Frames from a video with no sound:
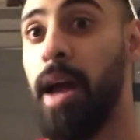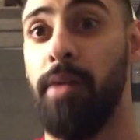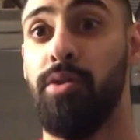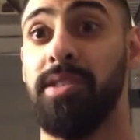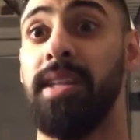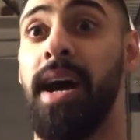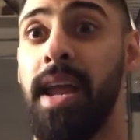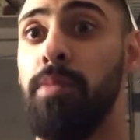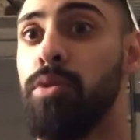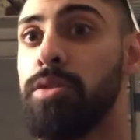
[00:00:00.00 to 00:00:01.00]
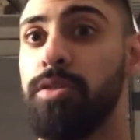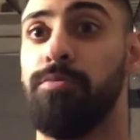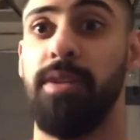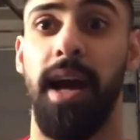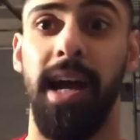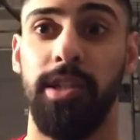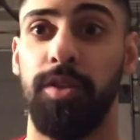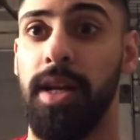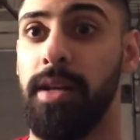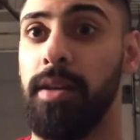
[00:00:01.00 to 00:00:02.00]
I, I was not able to
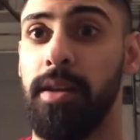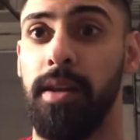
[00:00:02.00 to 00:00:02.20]
rehydrate